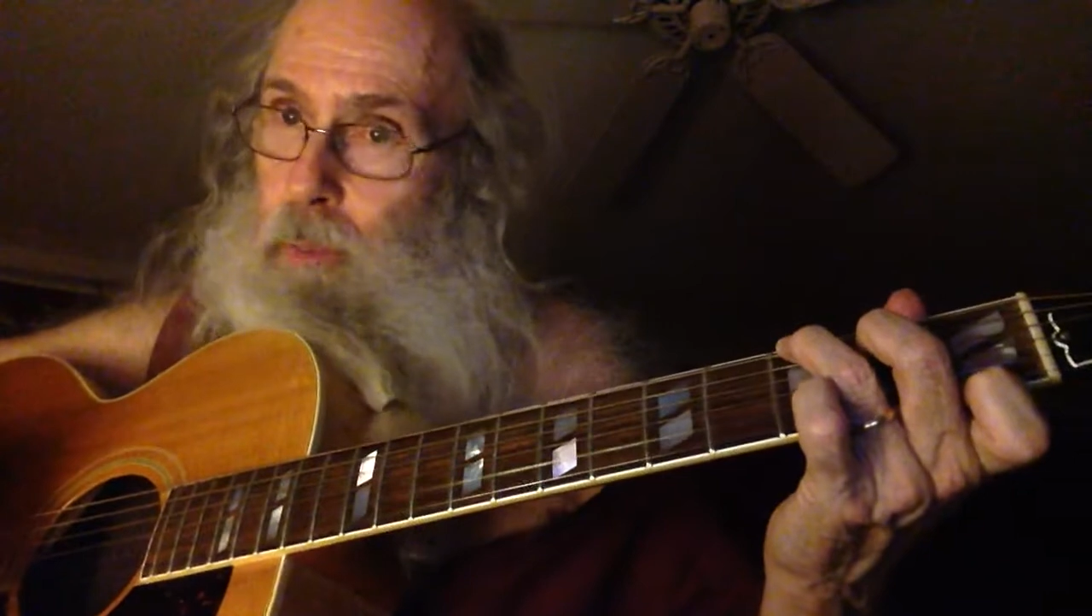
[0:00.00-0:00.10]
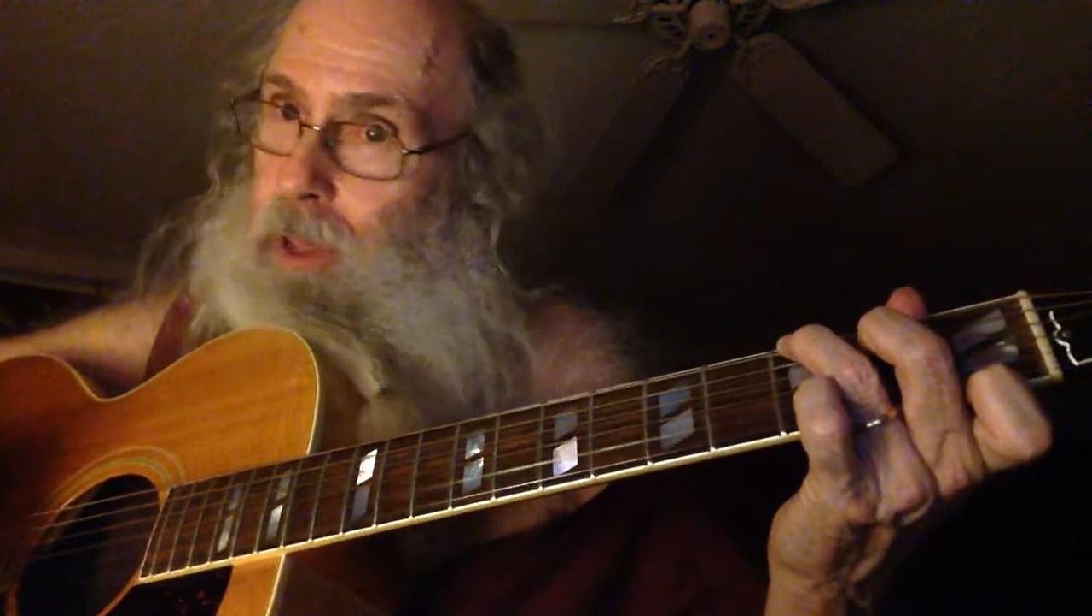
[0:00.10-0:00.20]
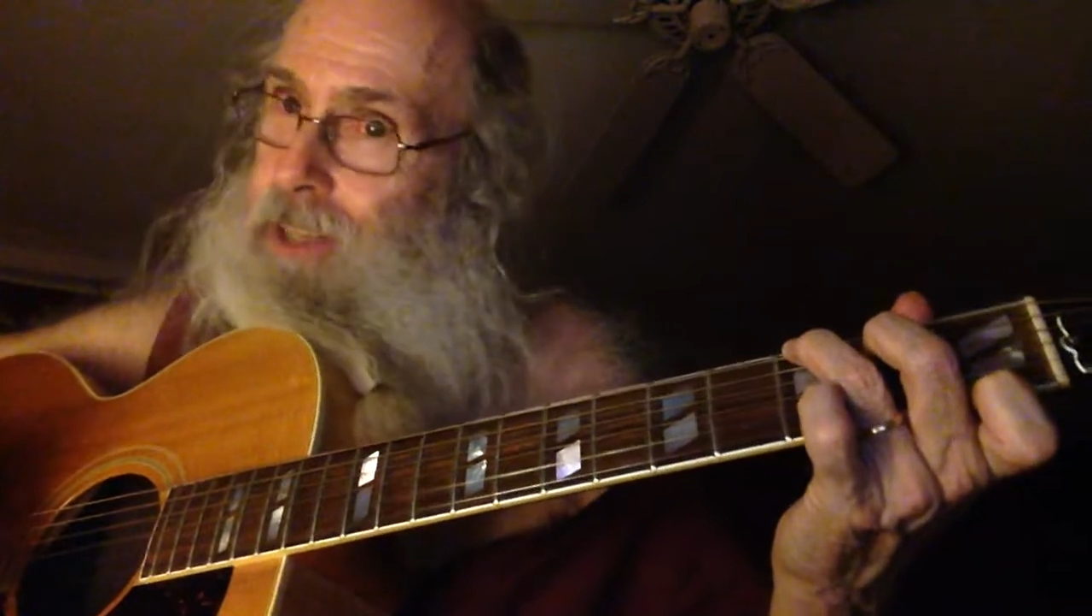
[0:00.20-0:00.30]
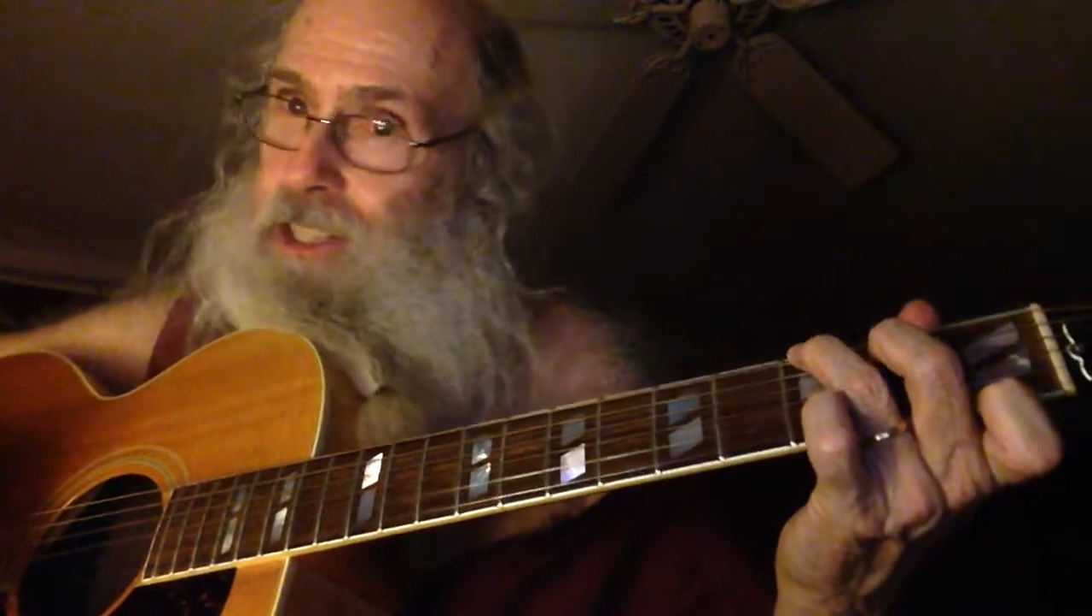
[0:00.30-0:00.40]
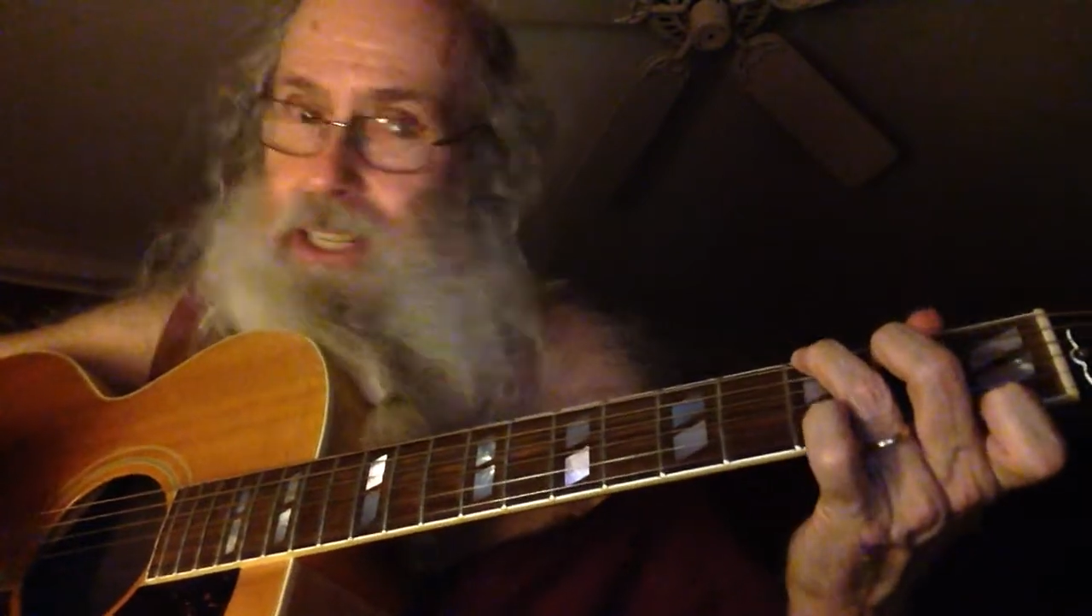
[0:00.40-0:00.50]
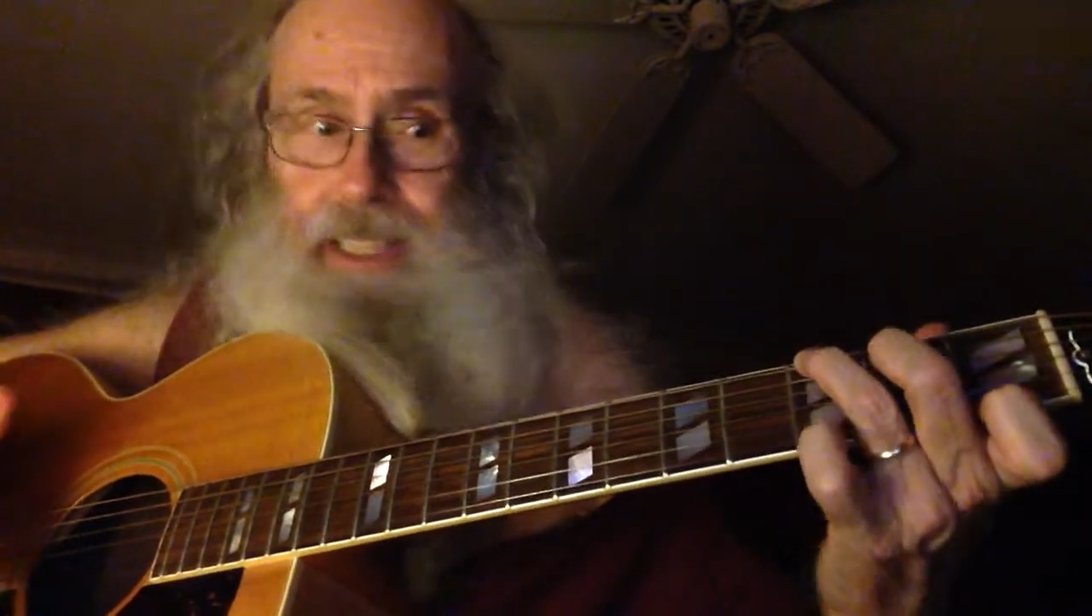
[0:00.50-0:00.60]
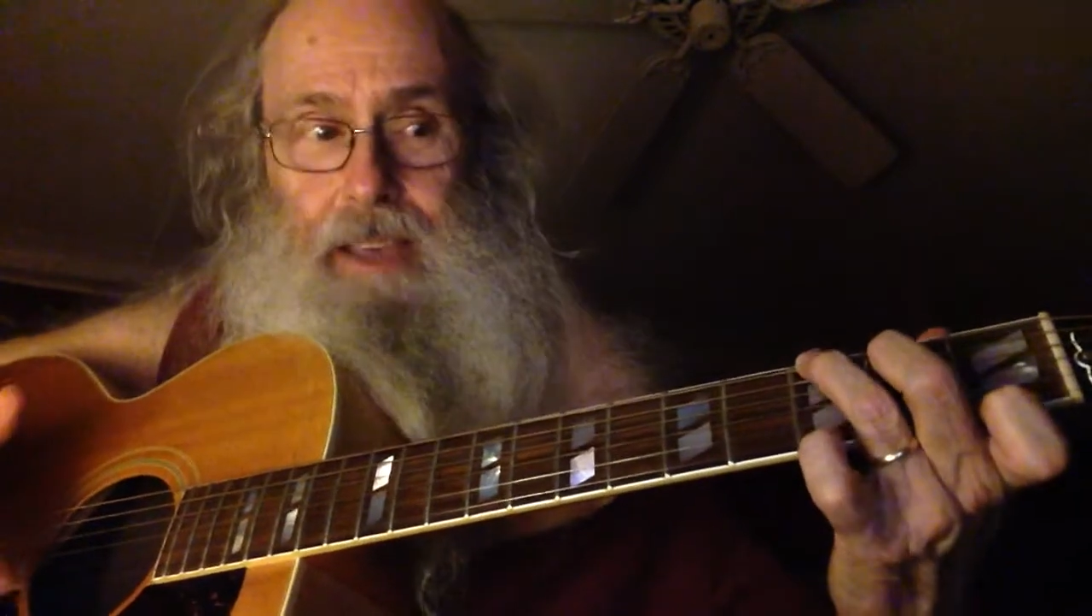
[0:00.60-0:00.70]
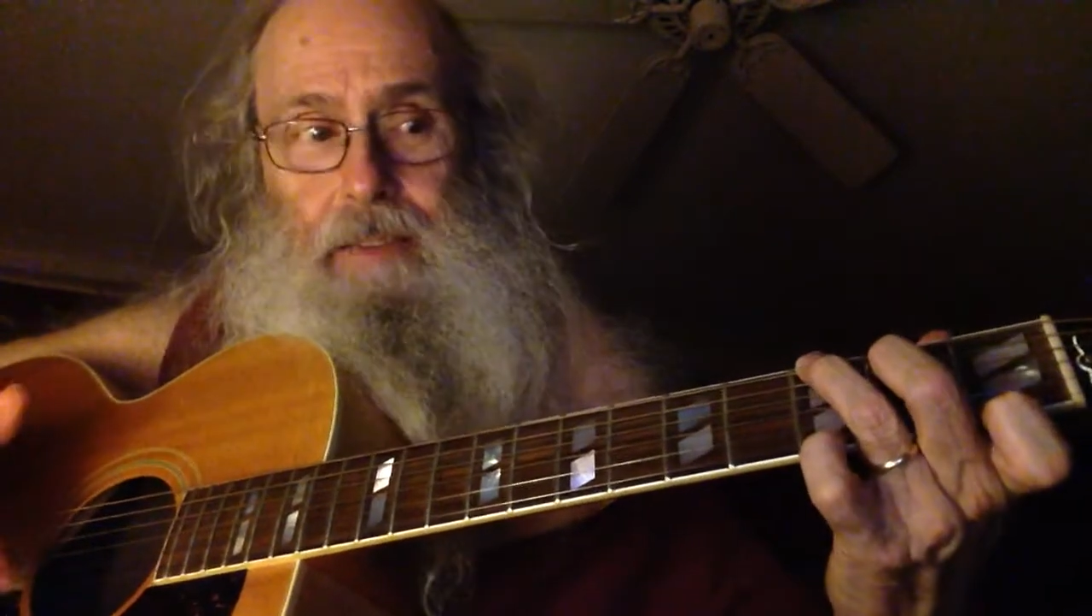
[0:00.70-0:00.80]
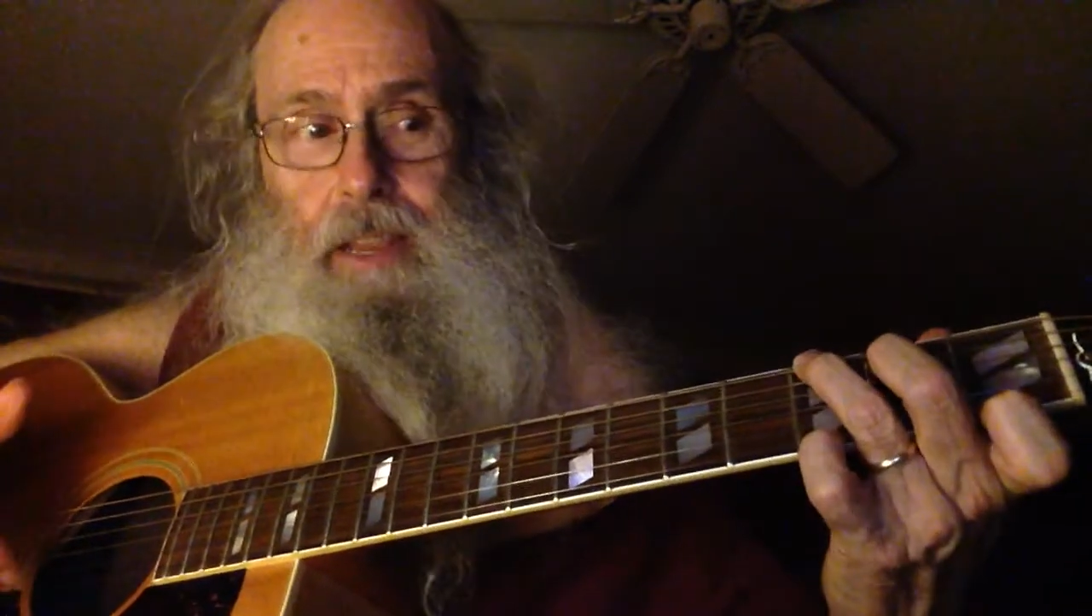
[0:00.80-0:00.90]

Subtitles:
play a G7,